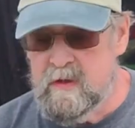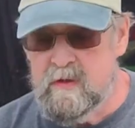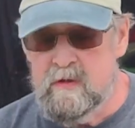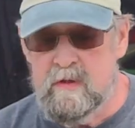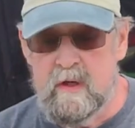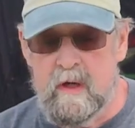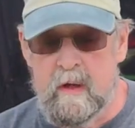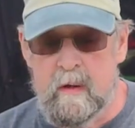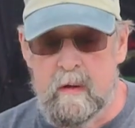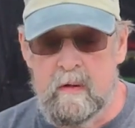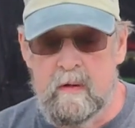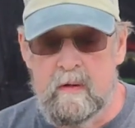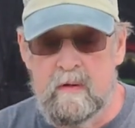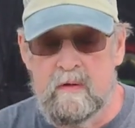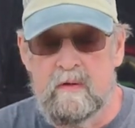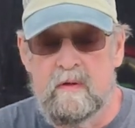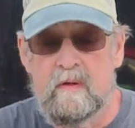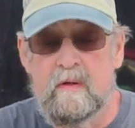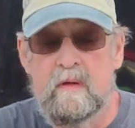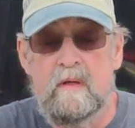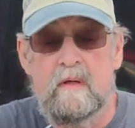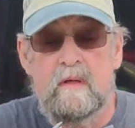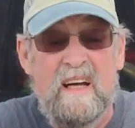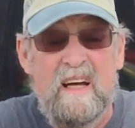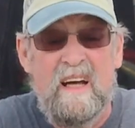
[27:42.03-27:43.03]
sauce
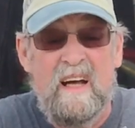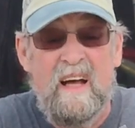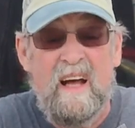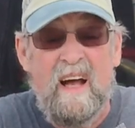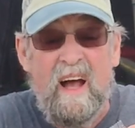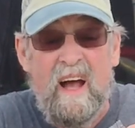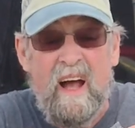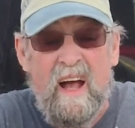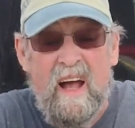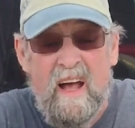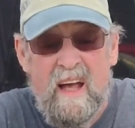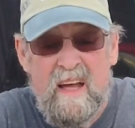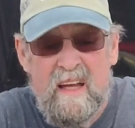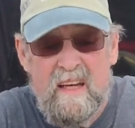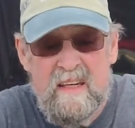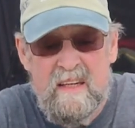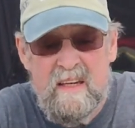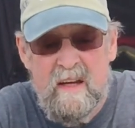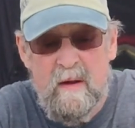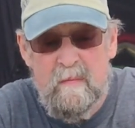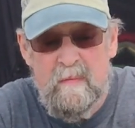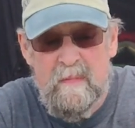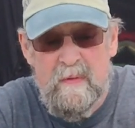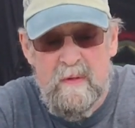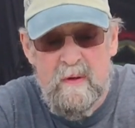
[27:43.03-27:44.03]
and
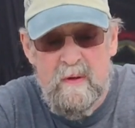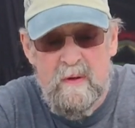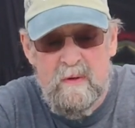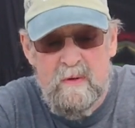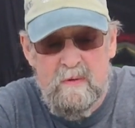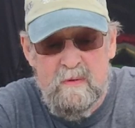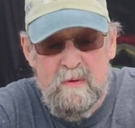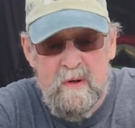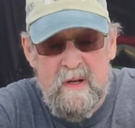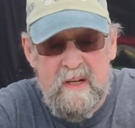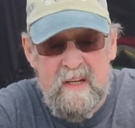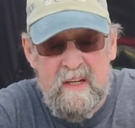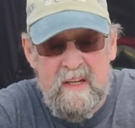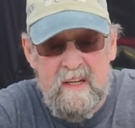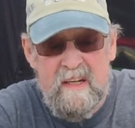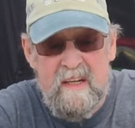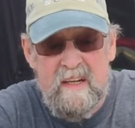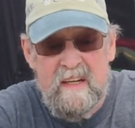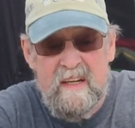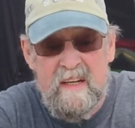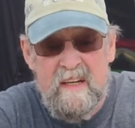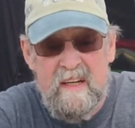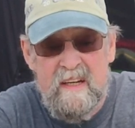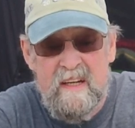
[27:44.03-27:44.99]
dump those right in.